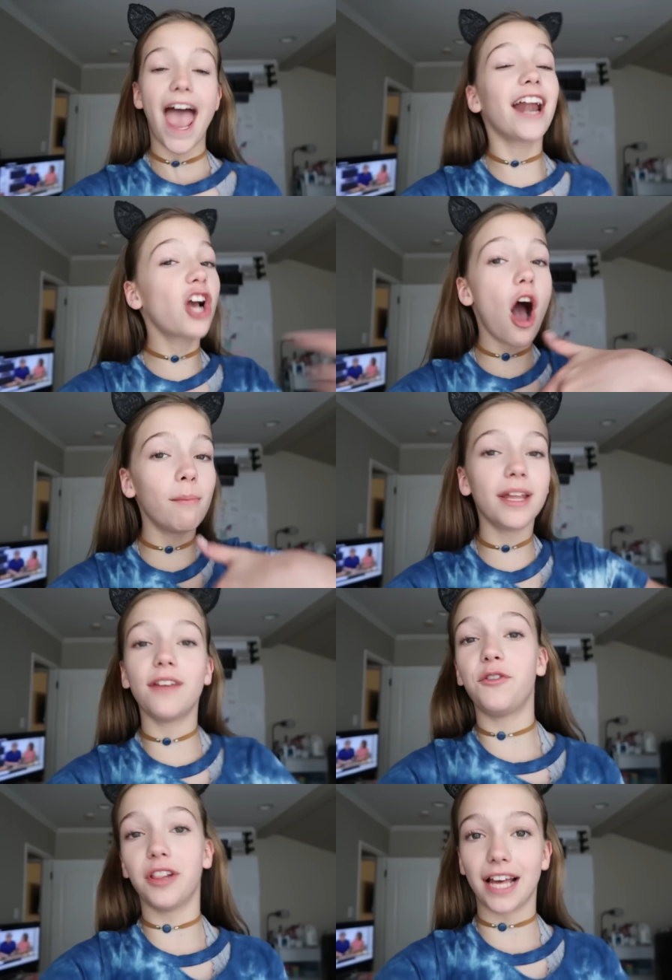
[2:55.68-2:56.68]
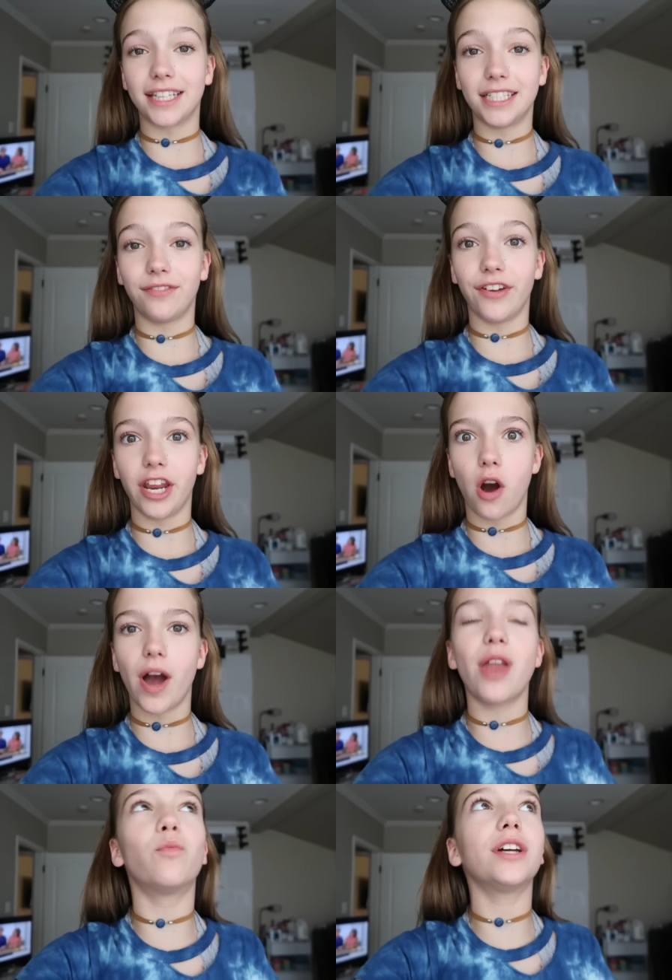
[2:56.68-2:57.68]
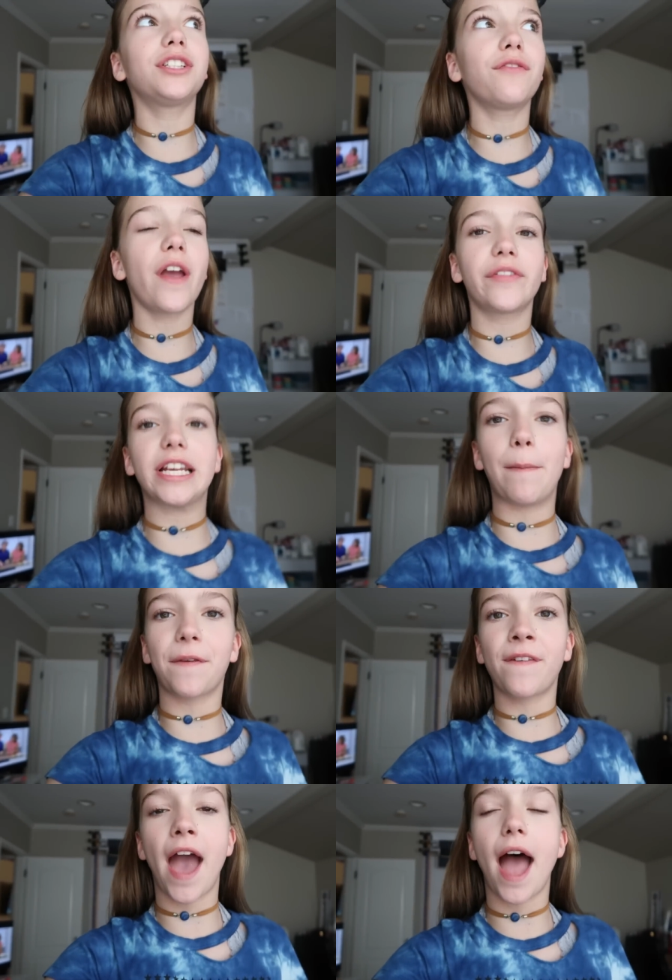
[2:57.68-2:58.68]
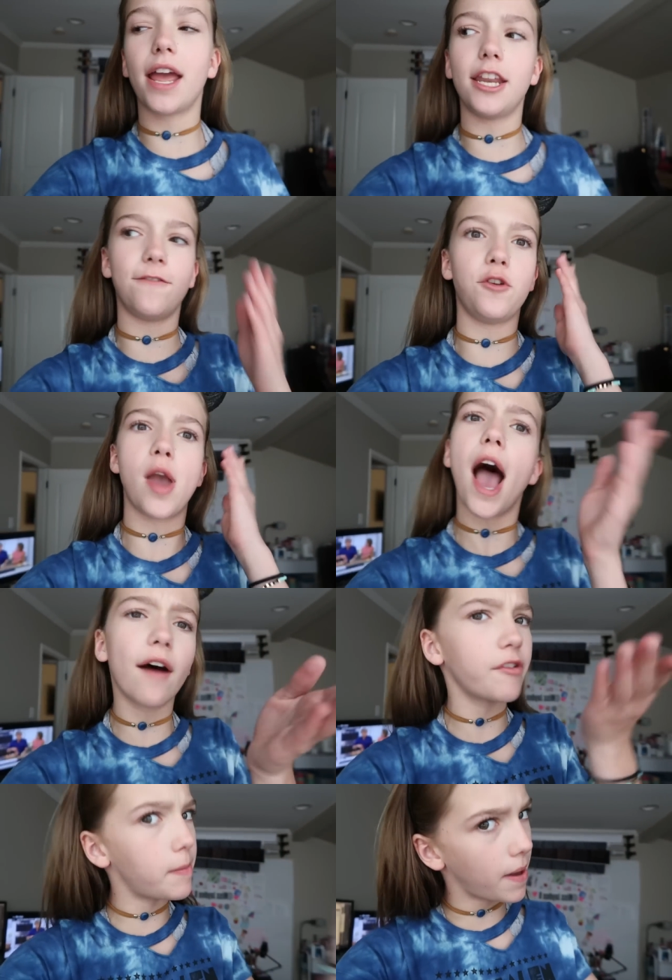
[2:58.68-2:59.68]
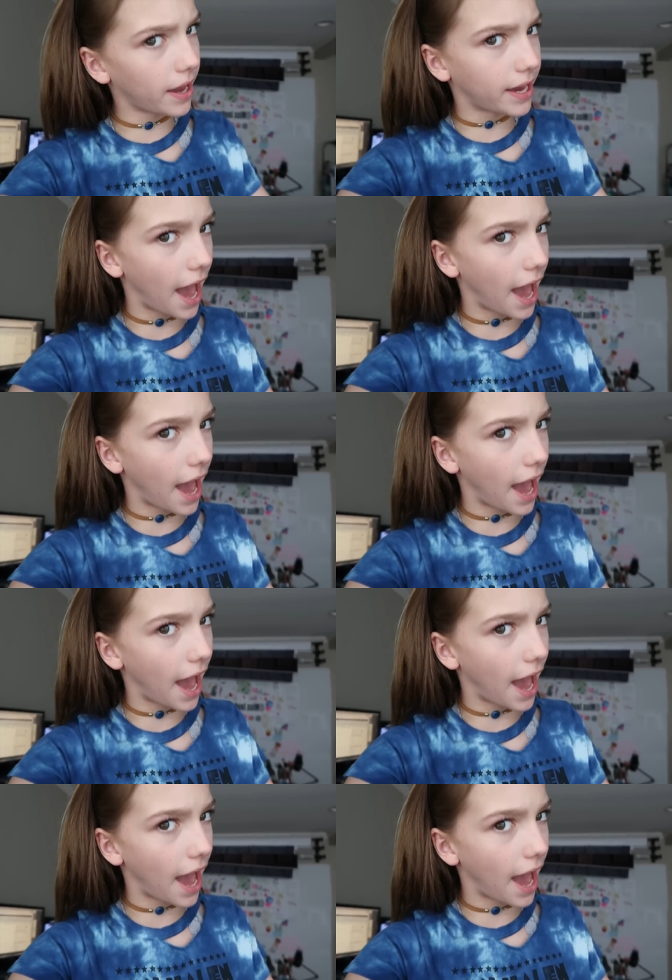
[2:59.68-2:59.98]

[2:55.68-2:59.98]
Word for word: And comment if you like this video and what's your favorite type of cat and if you have a pet